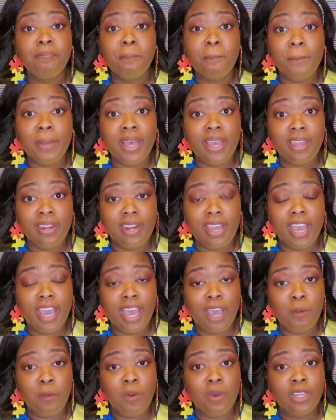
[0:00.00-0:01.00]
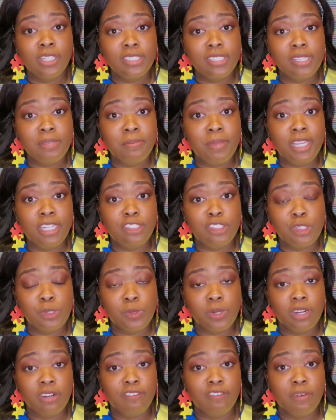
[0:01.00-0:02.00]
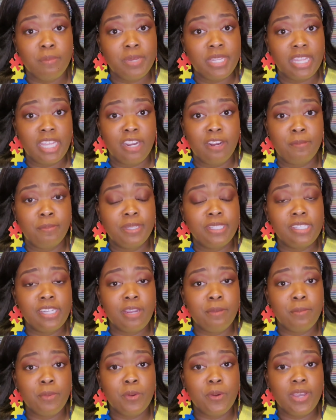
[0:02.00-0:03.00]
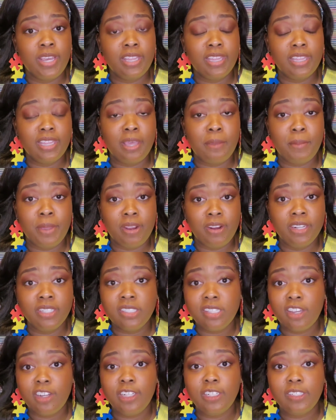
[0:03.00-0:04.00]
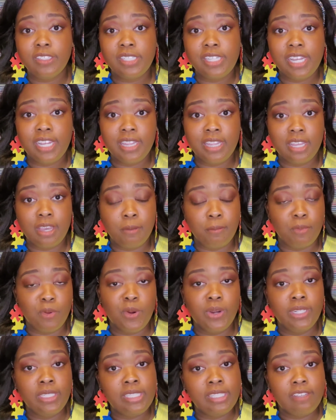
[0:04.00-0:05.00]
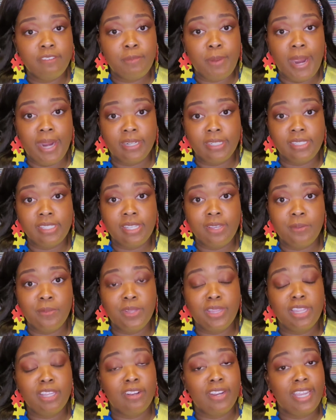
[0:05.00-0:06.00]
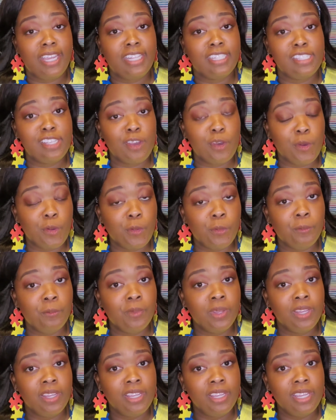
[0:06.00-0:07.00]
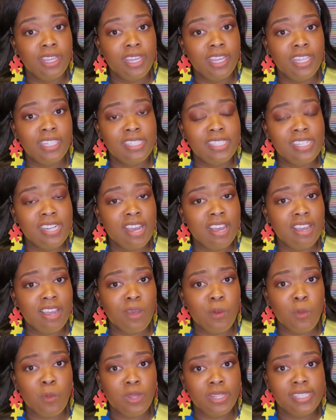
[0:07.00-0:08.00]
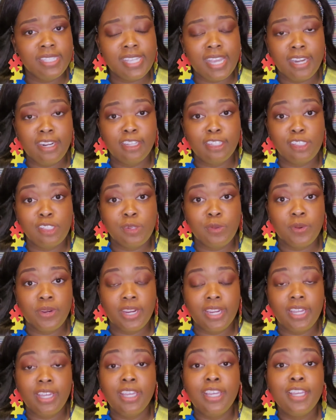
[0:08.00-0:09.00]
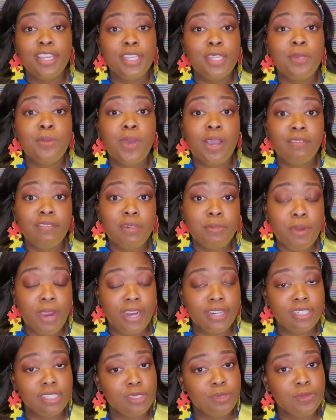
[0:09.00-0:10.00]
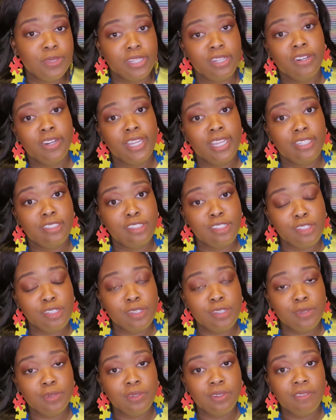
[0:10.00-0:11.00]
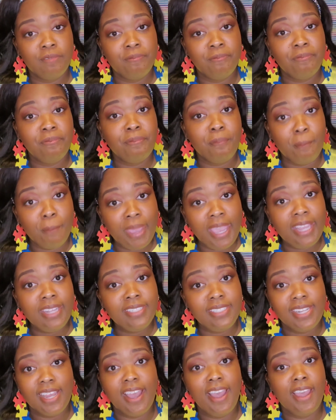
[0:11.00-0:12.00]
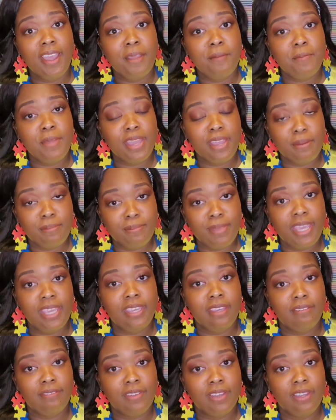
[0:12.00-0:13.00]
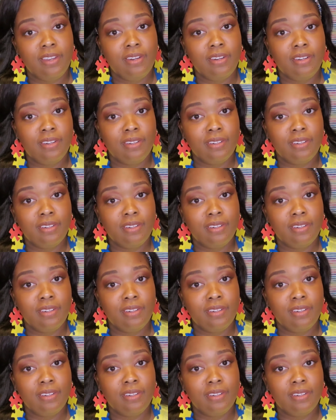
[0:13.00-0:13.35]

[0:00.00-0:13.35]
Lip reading: But I want to make sure from a therapist standpoint that parents understand the importance of practicing with their kids at home. It's not a one-sided story. You have to practice with your kids too. Make time and make it fun.